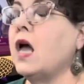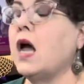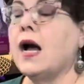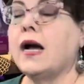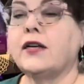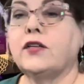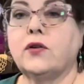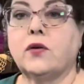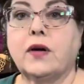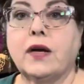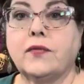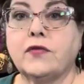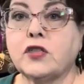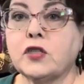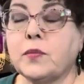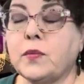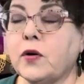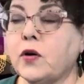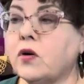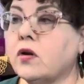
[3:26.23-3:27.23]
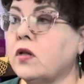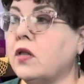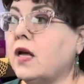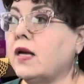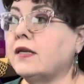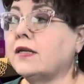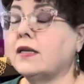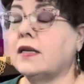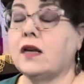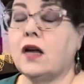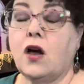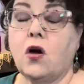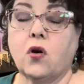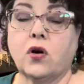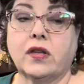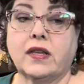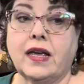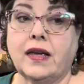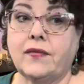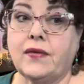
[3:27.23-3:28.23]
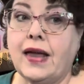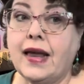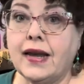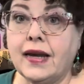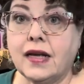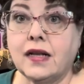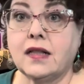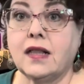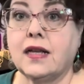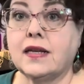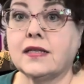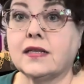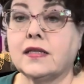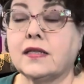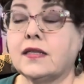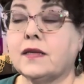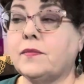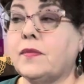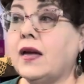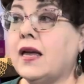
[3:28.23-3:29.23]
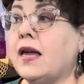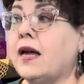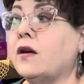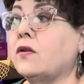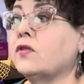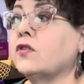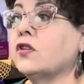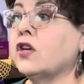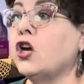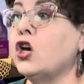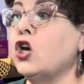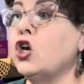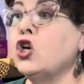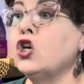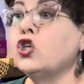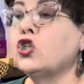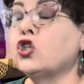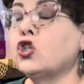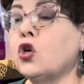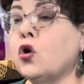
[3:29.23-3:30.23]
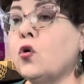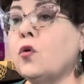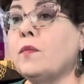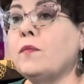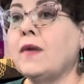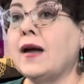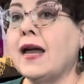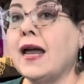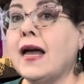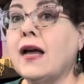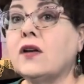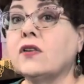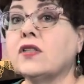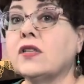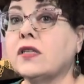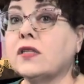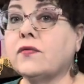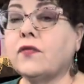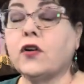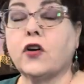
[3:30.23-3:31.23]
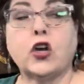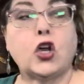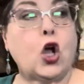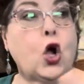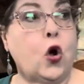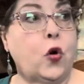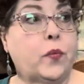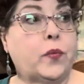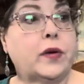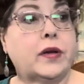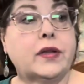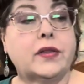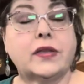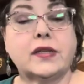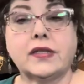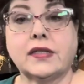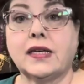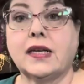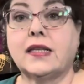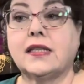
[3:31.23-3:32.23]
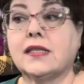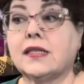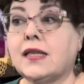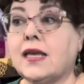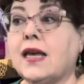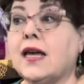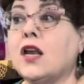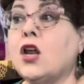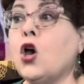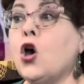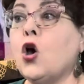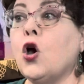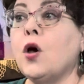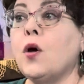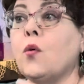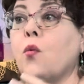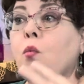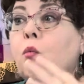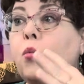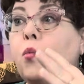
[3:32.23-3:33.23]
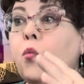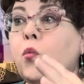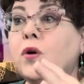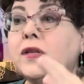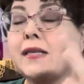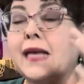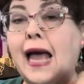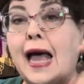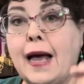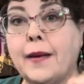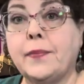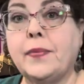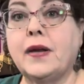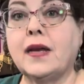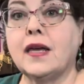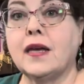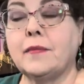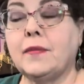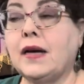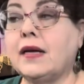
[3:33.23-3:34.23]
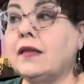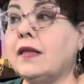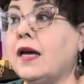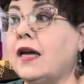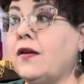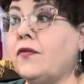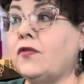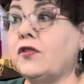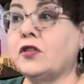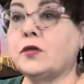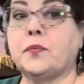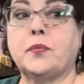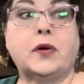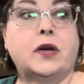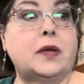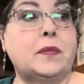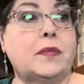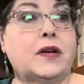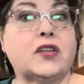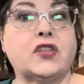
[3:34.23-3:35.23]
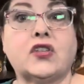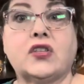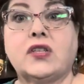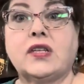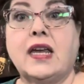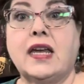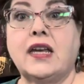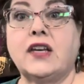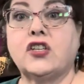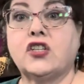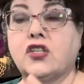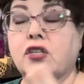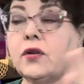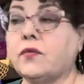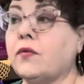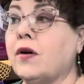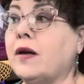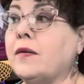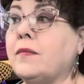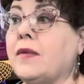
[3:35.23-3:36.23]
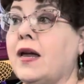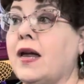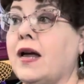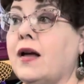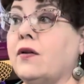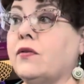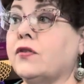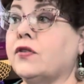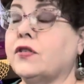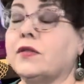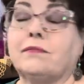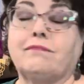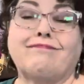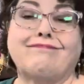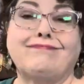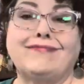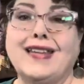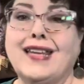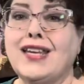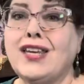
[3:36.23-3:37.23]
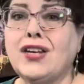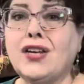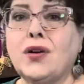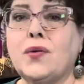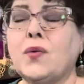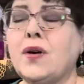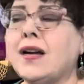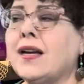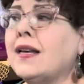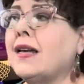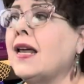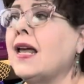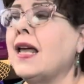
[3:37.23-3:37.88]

I don't have a spare closet. I hardly have any closets in my house. So my house is very open in the sense that what's happening in my life is pretty much staged around my house. You know what?